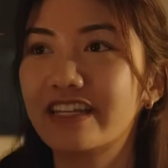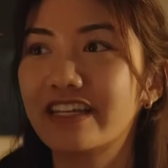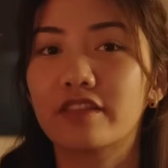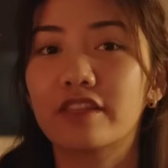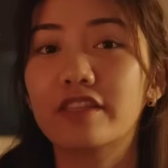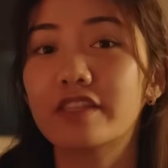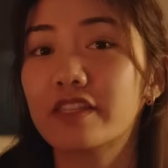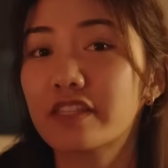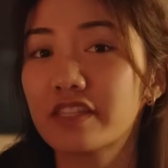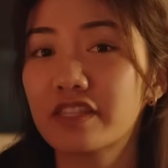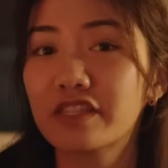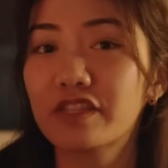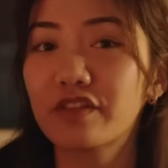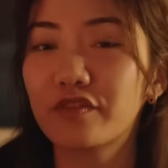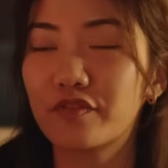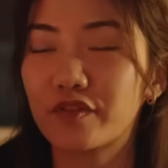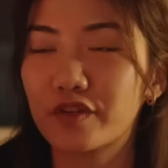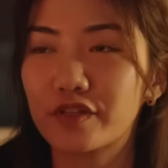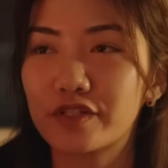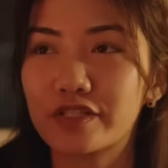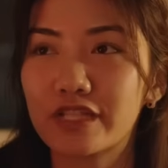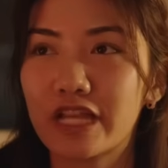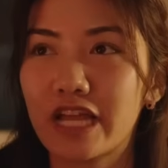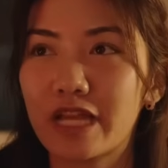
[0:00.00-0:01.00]
This isn't the
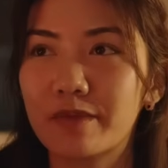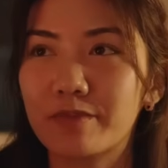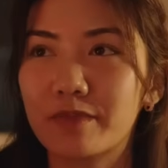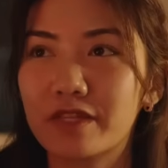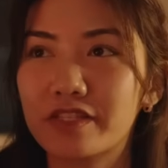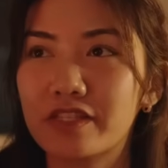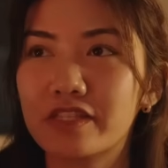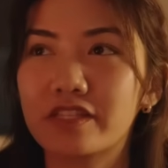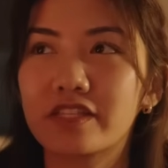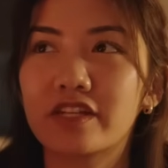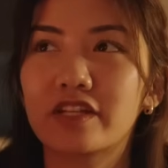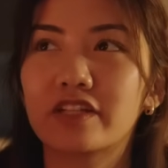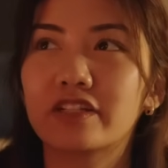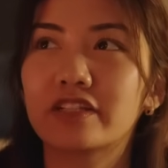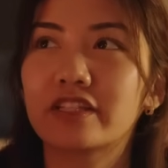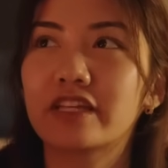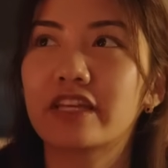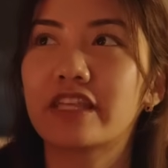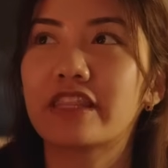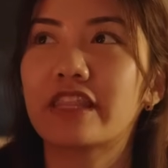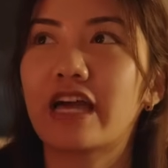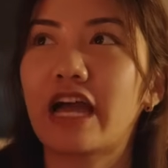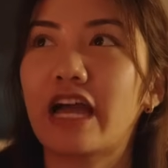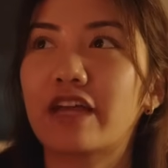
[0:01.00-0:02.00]
first time
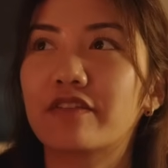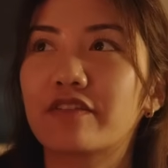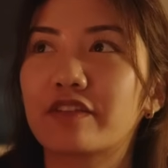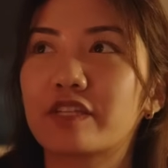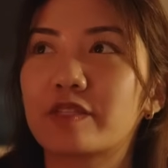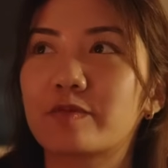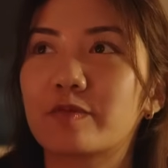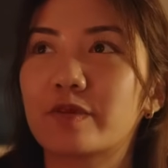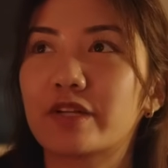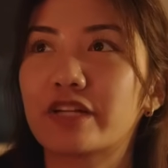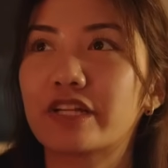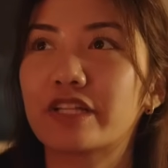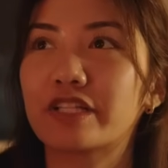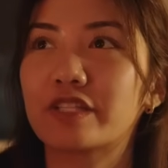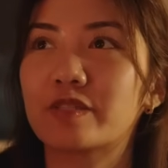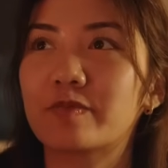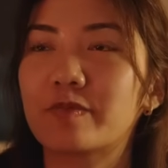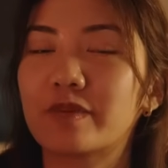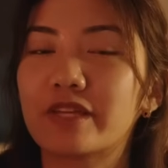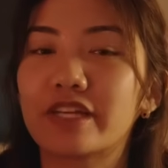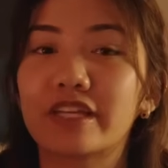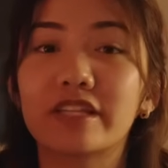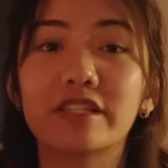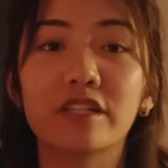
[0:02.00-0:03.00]
necessarily that I've experienced
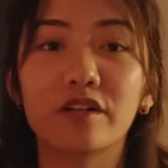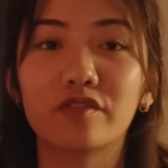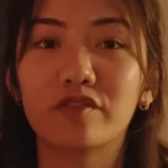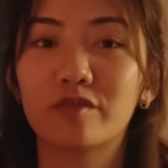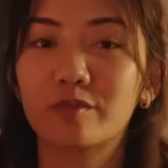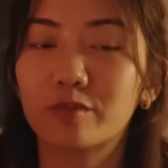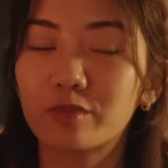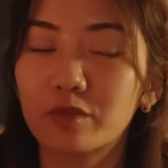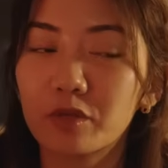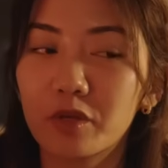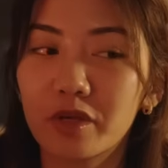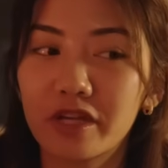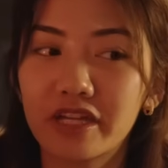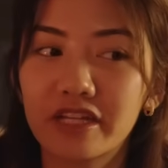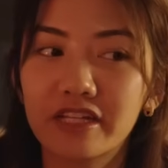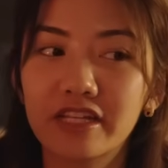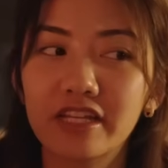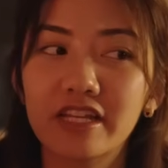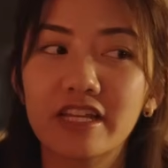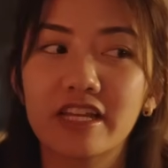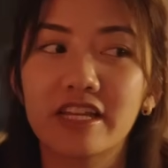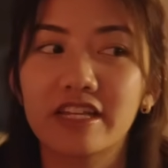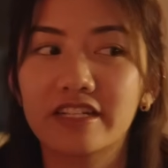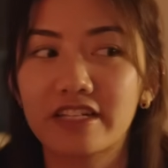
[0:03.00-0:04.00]
being self-employed.